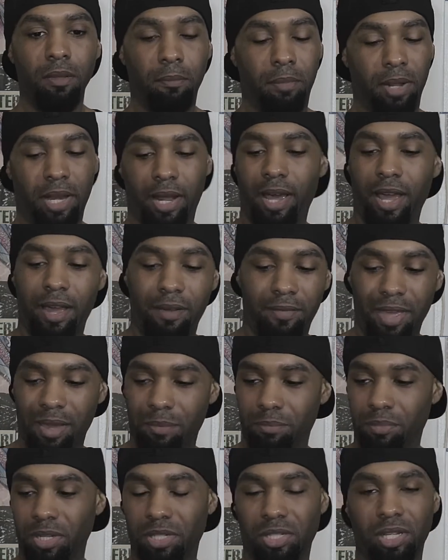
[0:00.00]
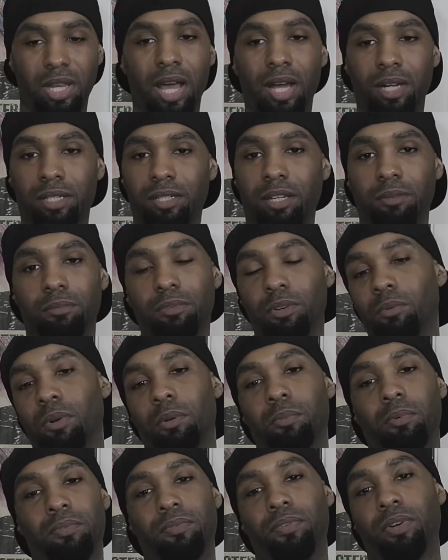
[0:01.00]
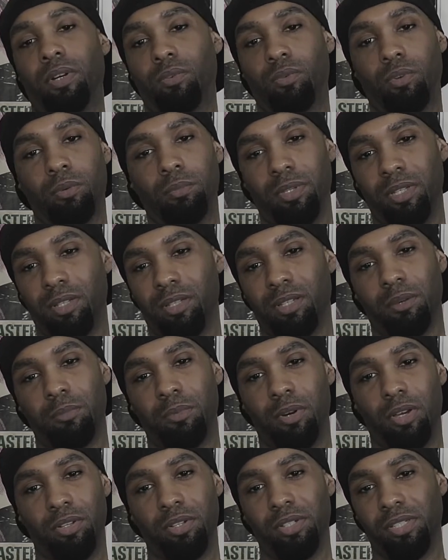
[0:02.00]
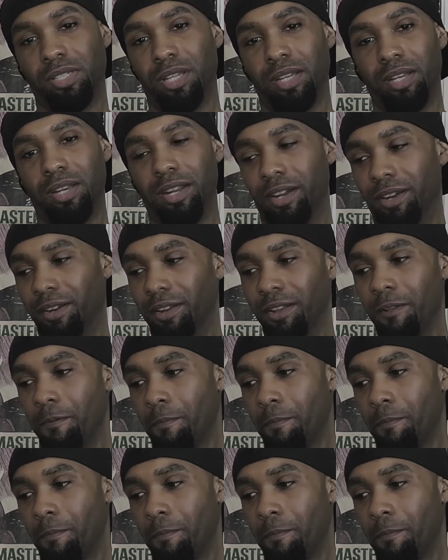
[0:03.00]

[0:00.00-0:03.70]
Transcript: But I'll have that bench locked up. No one will fuck with me. Come on, you're sitting there.